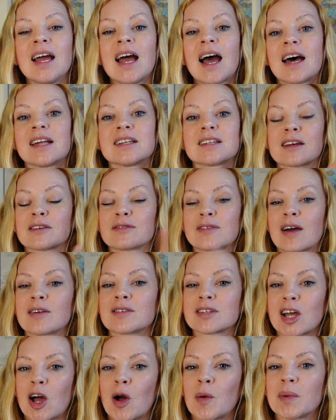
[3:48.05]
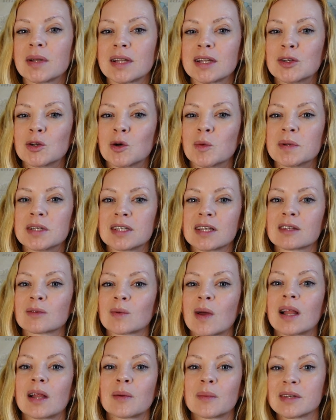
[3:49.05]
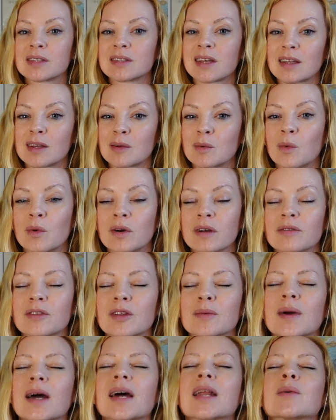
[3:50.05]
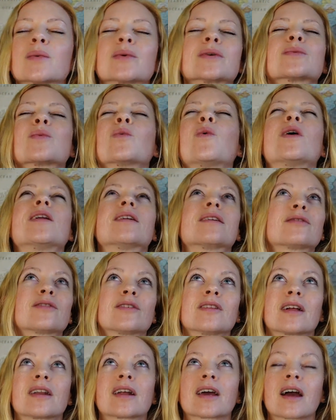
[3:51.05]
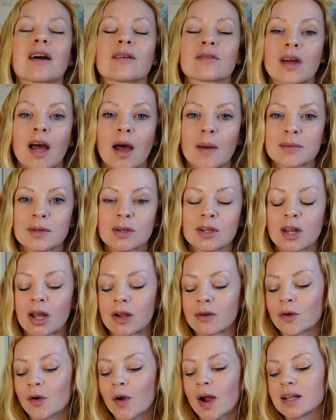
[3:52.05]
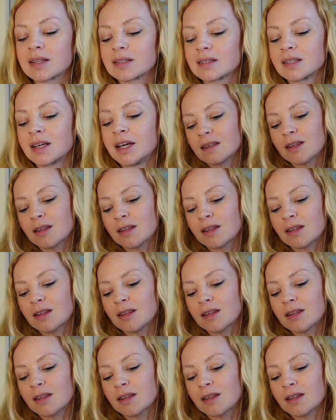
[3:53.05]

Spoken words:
And I found a couple in Normandy as well, and we stayed in one of them, and it was wonderful, and I have absolutely no regrets.